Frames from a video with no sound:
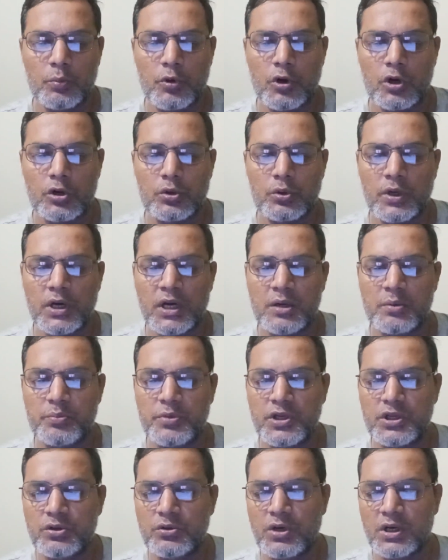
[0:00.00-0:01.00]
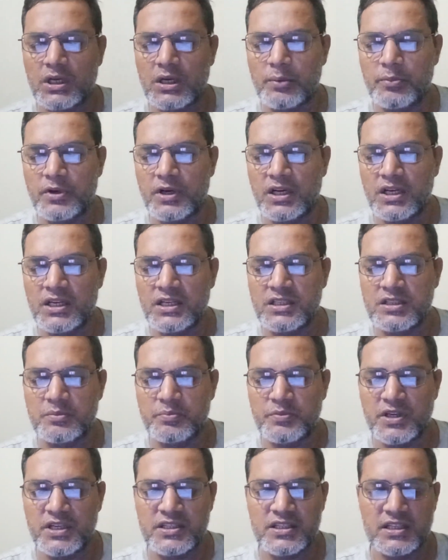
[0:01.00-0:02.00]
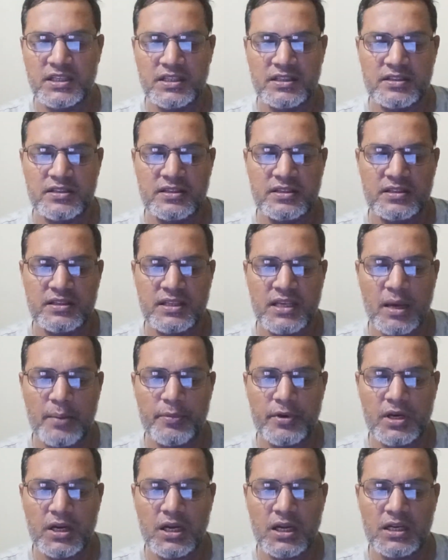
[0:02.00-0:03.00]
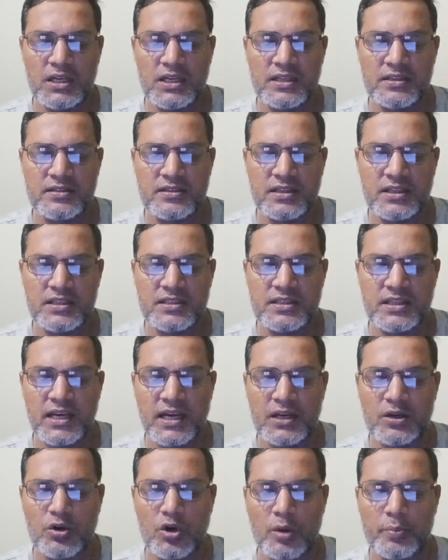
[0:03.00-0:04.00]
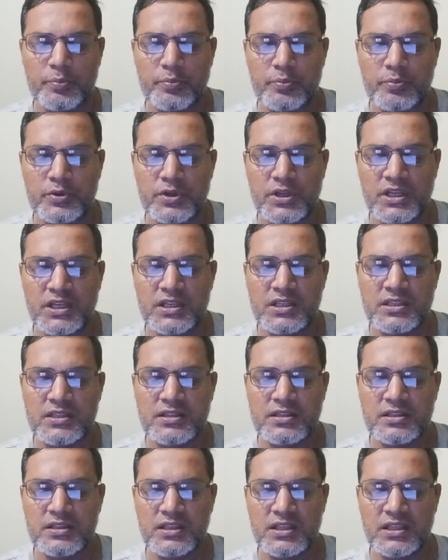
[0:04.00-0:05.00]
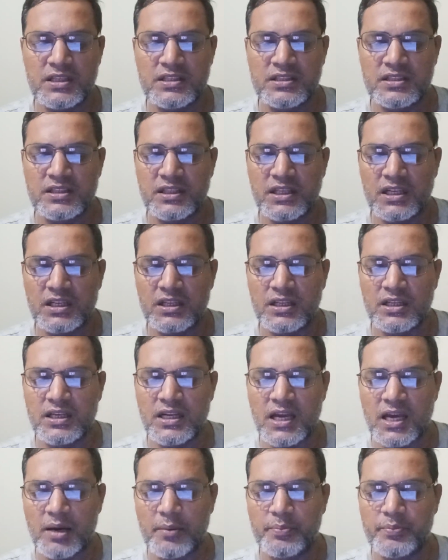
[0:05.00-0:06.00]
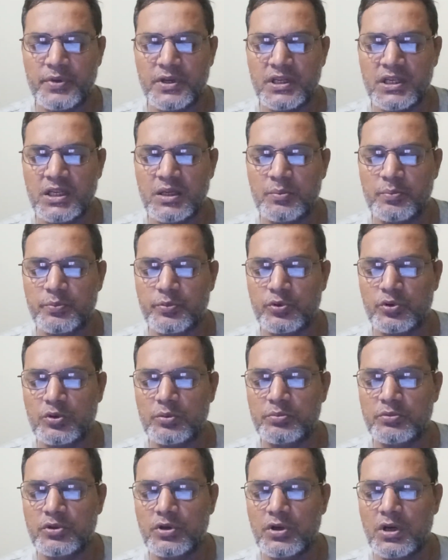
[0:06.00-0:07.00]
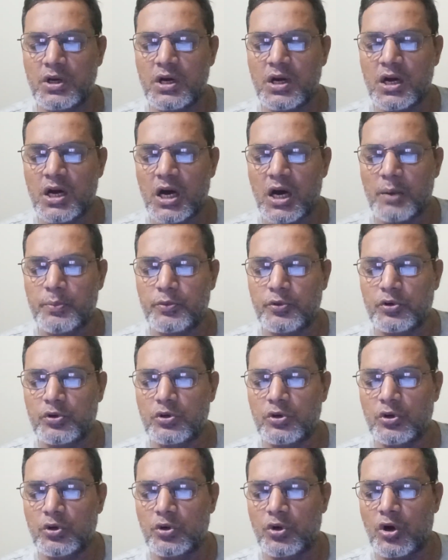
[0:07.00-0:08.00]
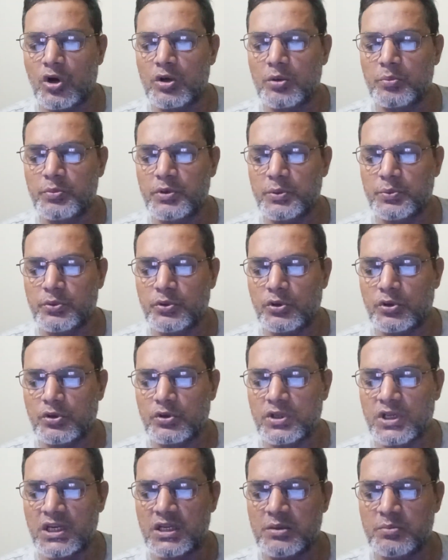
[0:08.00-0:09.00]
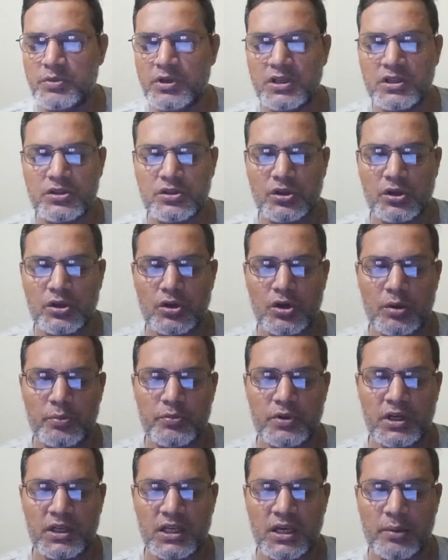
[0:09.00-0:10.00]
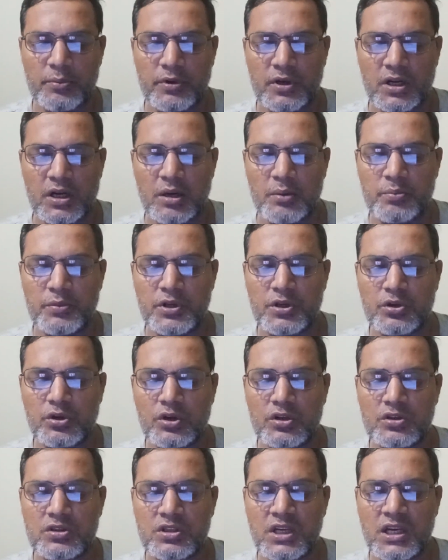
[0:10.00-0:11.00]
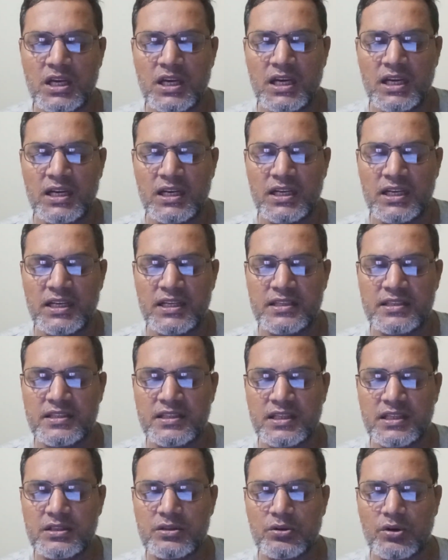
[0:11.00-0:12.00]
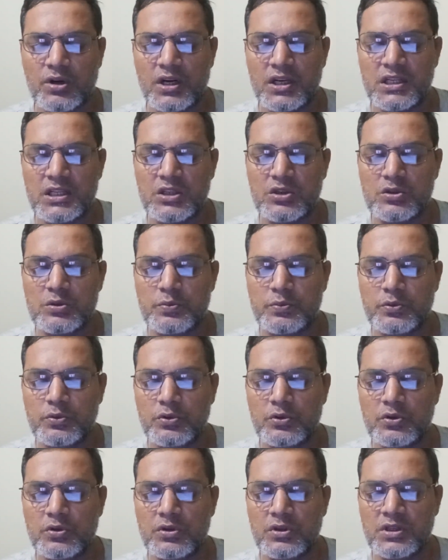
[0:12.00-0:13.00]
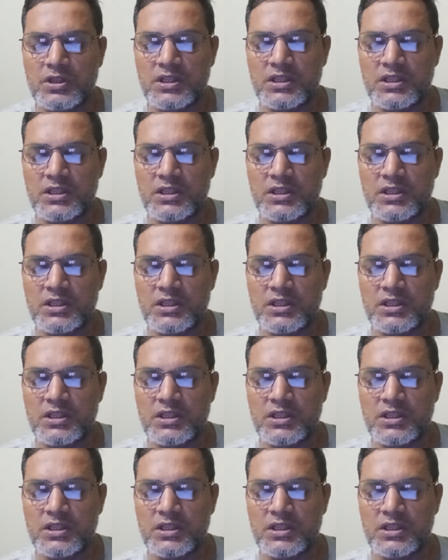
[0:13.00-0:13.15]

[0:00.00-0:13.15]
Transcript: Photo and video camera lens basics. Camera lenses and optics in general have been improved upon long before the invention of the camera because lenses were useful